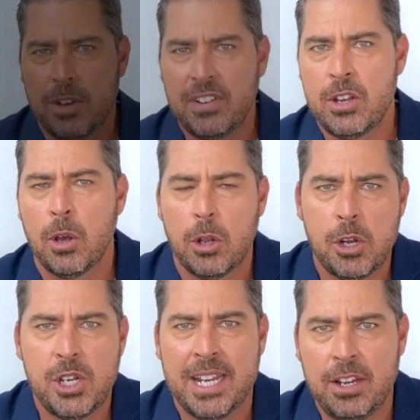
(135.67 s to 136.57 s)
When they're not
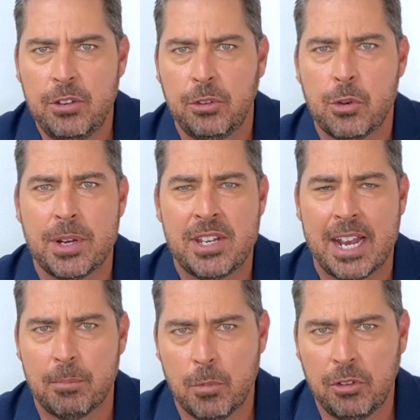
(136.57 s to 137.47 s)
urging Hindus to attack
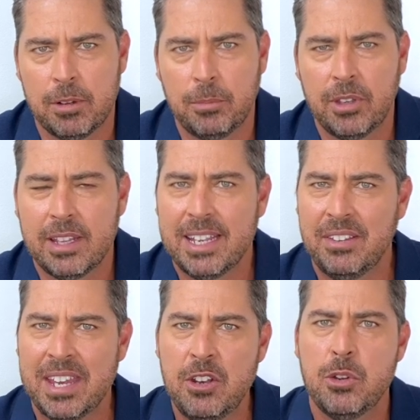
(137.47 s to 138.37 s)
Muslims, these
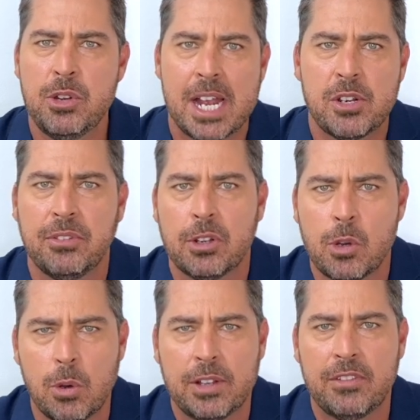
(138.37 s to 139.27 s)
Hindu nationalists are
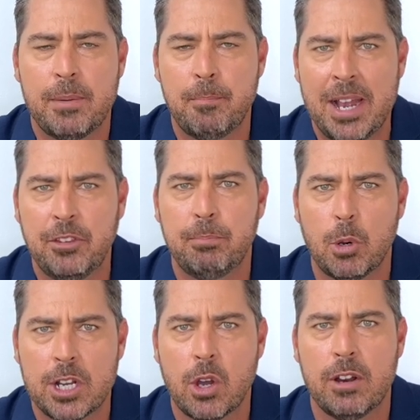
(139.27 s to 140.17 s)
calling for the mass
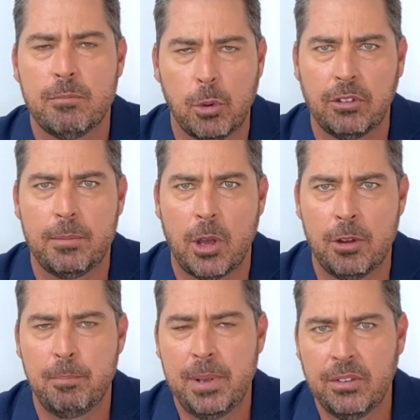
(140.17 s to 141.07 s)
boycott of
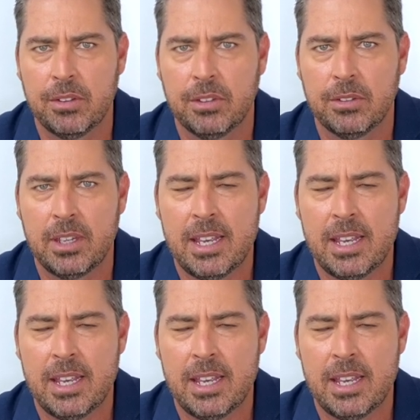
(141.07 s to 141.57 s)
Muslim-owned businesses,